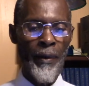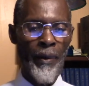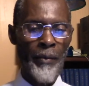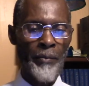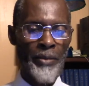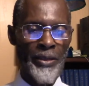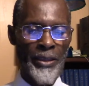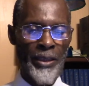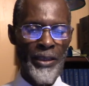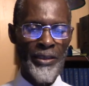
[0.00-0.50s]

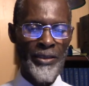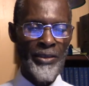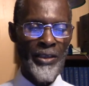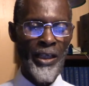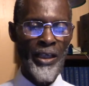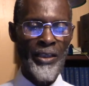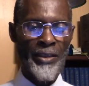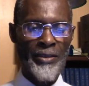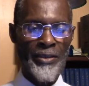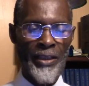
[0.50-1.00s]
because
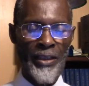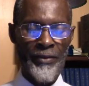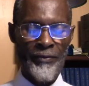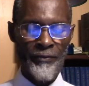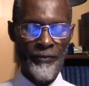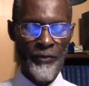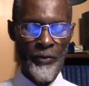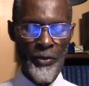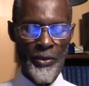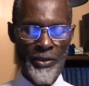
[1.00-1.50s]
God is not
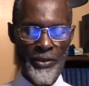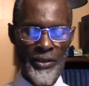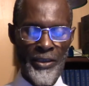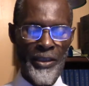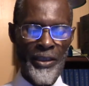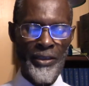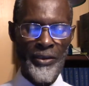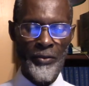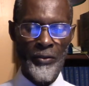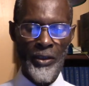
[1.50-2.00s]

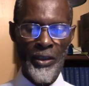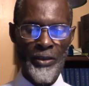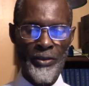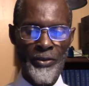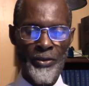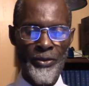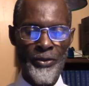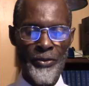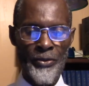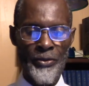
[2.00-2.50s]
forcing anyone
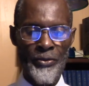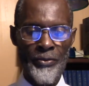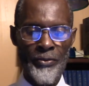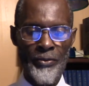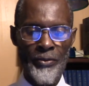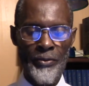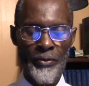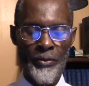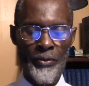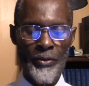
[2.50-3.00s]
to
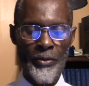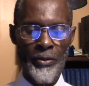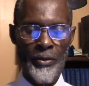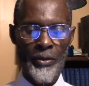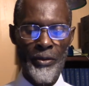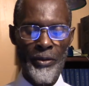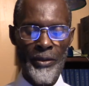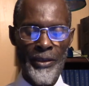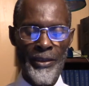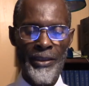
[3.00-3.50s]

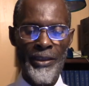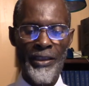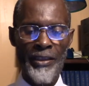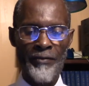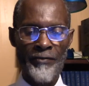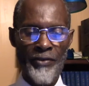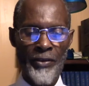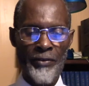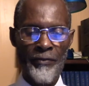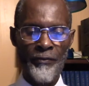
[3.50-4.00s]
he
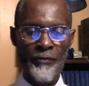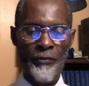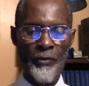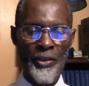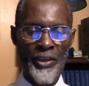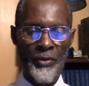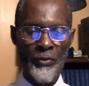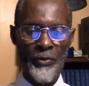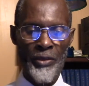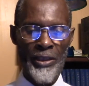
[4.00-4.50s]
gives you
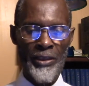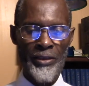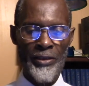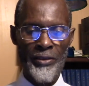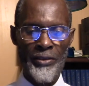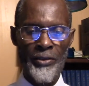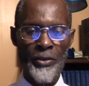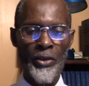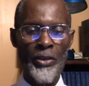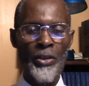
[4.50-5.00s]
free will
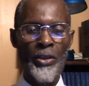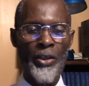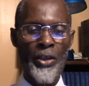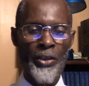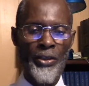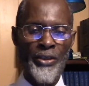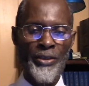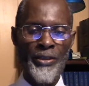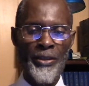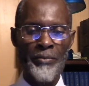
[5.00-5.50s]
to
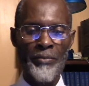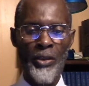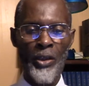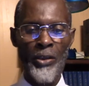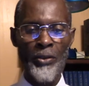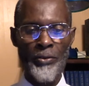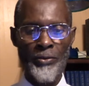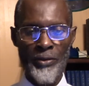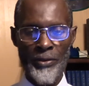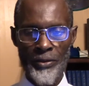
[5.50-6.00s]
curse him
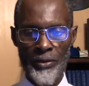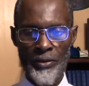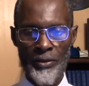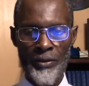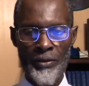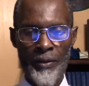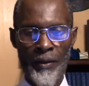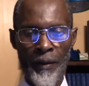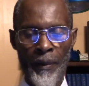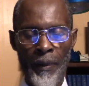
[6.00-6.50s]
off
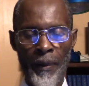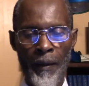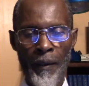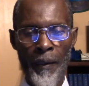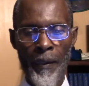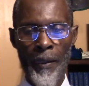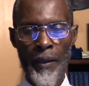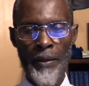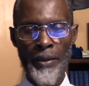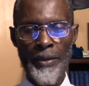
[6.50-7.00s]

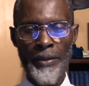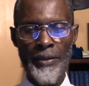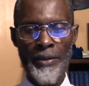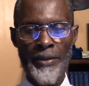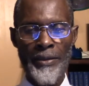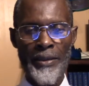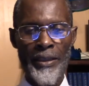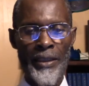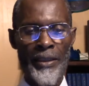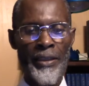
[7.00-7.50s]
he
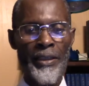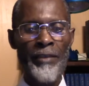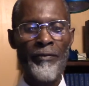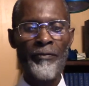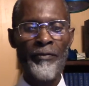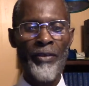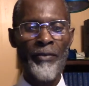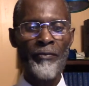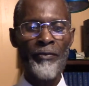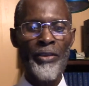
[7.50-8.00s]
said,
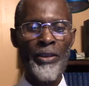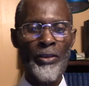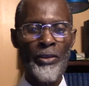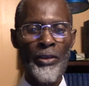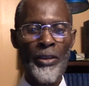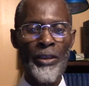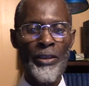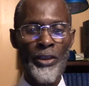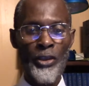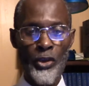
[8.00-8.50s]
even if he,
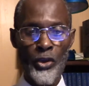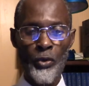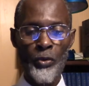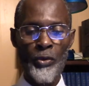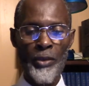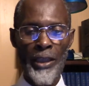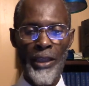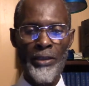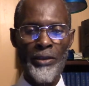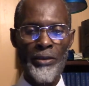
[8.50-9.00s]
he
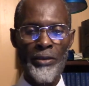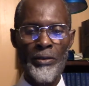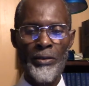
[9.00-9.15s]
knew that